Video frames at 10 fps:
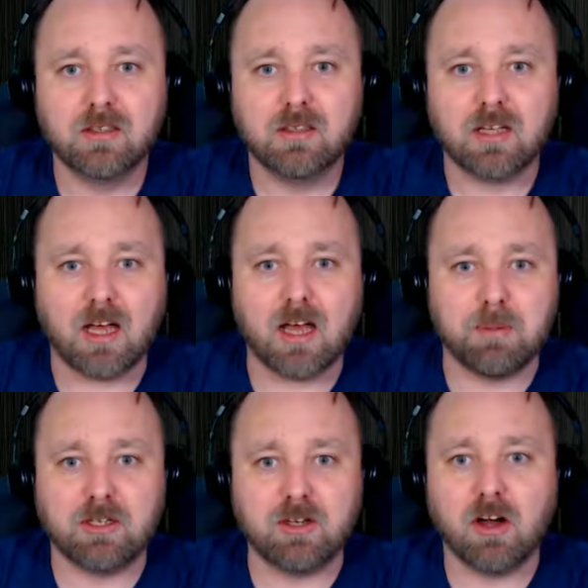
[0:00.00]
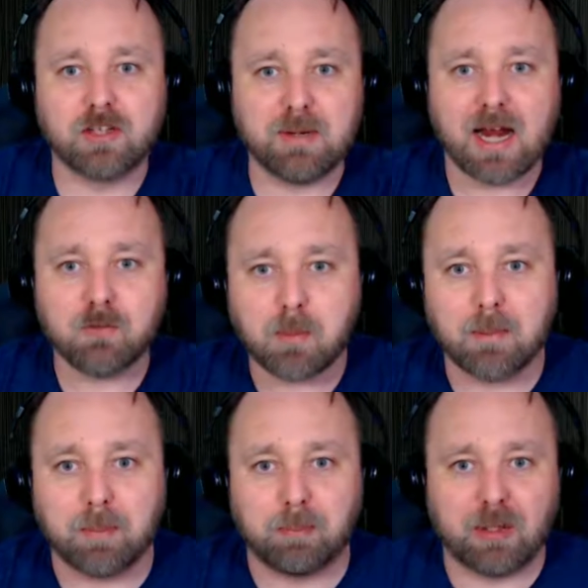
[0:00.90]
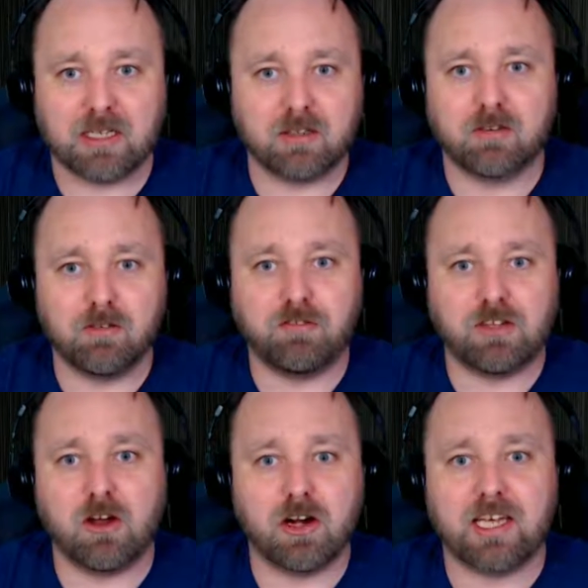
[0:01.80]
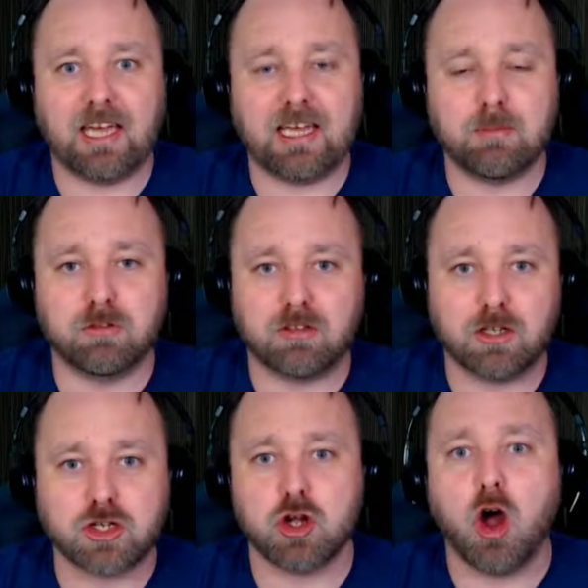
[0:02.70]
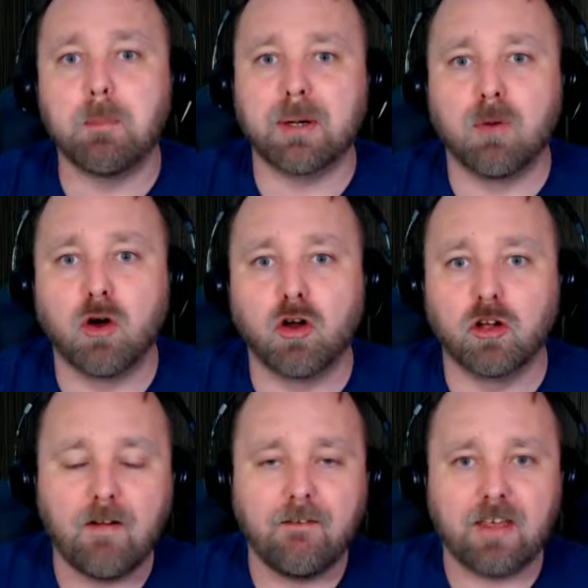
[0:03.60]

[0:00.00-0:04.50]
I mean, God, I mean, I remember playing VR games in a shopping mall